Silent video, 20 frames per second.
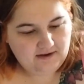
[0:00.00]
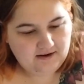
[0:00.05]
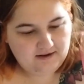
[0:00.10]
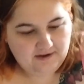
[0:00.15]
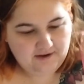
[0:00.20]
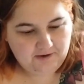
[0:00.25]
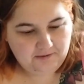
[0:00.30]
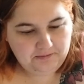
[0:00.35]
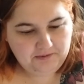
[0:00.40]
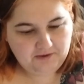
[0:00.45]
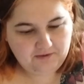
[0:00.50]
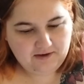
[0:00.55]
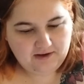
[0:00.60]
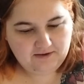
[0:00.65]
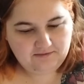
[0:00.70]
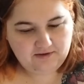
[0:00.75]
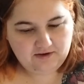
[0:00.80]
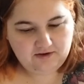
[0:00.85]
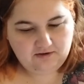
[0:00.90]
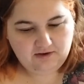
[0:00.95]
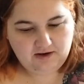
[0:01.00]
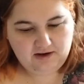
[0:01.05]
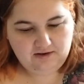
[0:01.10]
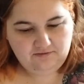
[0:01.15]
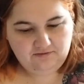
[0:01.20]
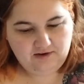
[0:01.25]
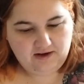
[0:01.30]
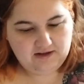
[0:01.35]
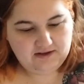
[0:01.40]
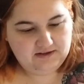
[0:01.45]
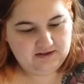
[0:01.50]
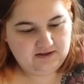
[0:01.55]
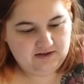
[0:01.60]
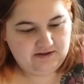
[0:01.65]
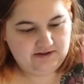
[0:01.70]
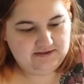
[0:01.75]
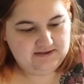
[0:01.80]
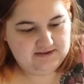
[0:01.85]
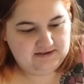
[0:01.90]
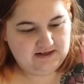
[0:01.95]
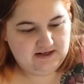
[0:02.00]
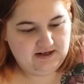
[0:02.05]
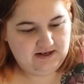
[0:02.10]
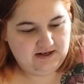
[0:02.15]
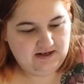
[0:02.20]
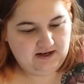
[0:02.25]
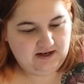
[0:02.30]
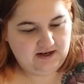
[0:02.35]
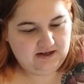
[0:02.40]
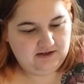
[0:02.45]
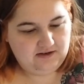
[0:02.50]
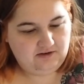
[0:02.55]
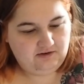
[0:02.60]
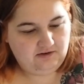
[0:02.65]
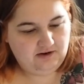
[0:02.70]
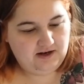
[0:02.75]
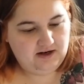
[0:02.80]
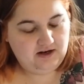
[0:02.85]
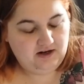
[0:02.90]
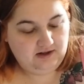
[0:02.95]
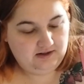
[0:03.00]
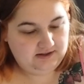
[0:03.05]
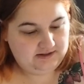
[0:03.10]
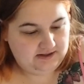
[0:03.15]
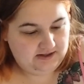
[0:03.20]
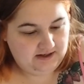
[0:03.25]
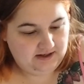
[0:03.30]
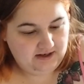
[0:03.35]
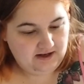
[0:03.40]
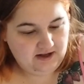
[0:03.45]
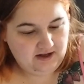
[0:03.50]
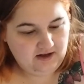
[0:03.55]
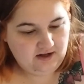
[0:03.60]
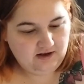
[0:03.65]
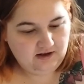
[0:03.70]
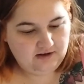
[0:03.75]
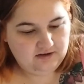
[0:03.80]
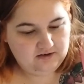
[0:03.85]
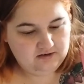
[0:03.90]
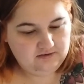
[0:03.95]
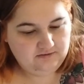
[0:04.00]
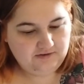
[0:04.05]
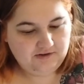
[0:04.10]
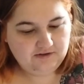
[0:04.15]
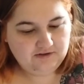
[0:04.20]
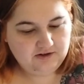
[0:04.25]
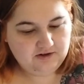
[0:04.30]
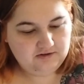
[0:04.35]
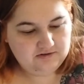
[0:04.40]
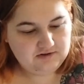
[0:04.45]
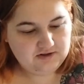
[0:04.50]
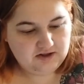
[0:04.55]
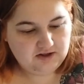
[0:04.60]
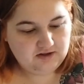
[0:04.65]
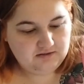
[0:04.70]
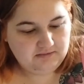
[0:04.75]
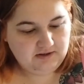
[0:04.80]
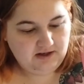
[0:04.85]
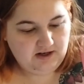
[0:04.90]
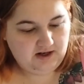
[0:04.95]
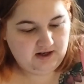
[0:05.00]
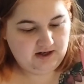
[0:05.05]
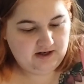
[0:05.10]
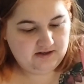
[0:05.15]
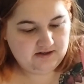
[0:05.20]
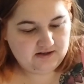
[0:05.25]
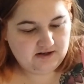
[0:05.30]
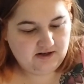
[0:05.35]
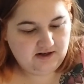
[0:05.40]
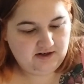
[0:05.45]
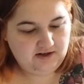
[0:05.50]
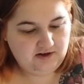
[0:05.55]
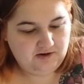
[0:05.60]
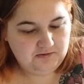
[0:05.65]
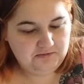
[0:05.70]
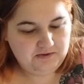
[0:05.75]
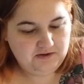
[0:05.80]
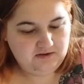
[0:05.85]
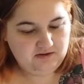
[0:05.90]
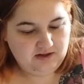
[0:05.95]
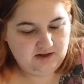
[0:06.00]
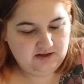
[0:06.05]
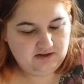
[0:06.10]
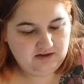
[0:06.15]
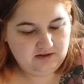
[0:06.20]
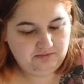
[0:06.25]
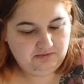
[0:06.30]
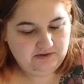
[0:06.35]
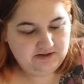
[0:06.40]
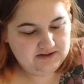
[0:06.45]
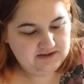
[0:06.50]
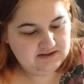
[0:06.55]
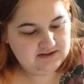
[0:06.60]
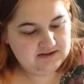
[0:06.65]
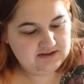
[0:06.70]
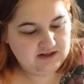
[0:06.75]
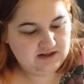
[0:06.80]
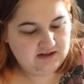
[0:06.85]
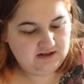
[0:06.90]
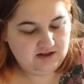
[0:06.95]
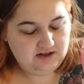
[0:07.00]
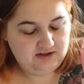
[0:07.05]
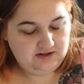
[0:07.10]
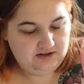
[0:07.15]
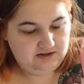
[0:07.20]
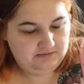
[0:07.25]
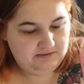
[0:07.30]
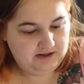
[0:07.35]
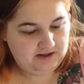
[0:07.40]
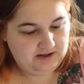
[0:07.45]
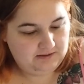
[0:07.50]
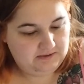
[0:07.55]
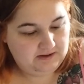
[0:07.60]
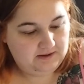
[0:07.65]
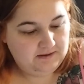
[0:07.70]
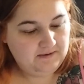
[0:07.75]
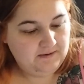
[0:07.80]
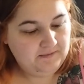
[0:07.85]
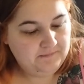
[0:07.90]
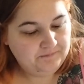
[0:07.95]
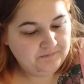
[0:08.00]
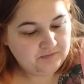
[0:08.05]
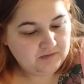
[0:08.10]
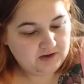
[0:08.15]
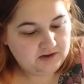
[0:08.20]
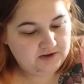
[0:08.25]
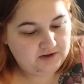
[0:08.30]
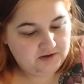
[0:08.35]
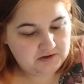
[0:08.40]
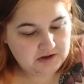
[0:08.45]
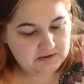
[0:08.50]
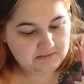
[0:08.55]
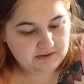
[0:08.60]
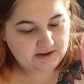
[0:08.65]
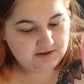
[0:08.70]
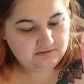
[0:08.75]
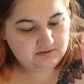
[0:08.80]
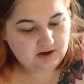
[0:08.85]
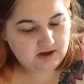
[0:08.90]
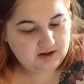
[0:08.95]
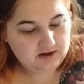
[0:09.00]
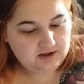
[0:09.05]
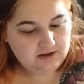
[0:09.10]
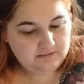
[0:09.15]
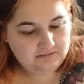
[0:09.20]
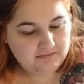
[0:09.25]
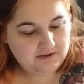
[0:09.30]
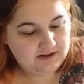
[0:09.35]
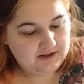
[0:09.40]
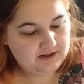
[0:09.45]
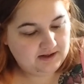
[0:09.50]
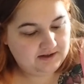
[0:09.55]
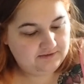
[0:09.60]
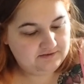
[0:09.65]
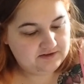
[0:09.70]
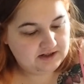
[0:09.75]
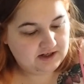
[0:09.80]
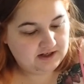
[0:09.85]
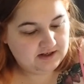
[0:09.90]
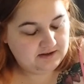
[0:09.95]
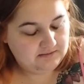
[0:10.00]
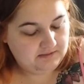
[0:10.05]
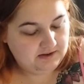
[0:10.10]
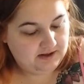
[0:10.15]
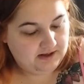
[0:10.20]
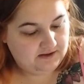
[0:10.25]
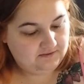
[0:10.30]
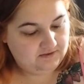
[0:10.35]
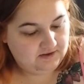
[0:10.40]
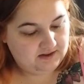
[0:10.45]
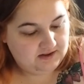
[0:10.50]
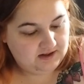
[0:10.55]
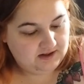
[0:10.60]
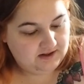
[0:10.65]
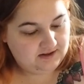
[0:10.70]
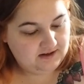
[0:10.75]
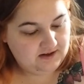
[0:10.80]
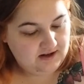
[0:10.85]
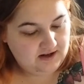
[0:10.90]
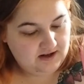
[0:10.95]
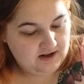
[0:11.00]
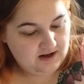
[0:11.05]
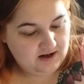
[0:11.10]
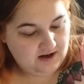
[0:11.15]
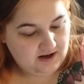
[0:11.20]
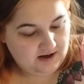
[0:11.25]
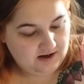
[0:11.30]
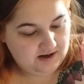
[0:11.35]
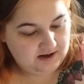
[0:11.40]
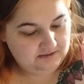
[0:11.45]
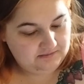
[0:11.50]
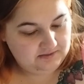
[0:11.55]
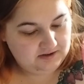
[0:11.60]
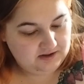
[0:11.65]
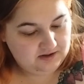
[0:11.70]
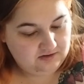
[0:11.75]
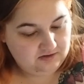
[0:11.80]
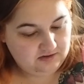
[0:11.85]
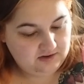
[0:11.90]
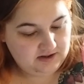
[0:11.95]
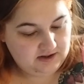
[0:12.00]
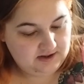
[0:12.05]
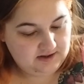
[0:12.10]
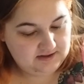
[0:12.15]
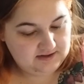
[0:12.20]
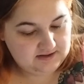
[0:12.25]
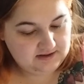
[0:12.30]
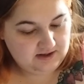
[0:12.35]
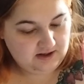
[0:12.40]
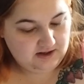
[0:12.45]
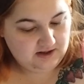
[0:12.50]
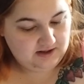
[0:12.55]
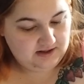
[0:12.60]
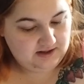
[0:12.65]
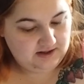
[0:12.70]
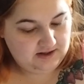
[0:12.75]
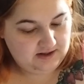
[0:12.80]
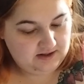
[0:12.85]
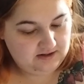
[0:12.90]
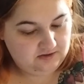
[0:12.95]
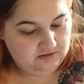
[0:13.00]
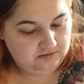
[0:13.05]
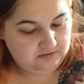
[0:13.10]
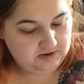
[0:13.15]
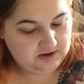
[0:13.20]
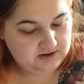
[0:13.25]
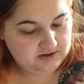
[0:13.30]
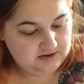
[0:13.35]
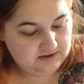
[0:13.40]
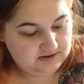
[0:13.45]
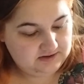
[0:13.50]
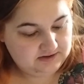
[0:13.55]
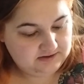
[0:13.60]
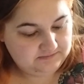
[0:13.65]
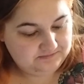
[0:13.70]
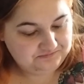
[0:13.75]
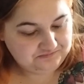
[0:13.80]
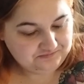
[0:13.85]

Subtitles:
I hope you have a great Valentine's Day and a great holiday. I love you loads with all my heart. I hope you like the presents I got you, baby. You are my rock, my life jacket, my everything. I am the luckiest guy in the world.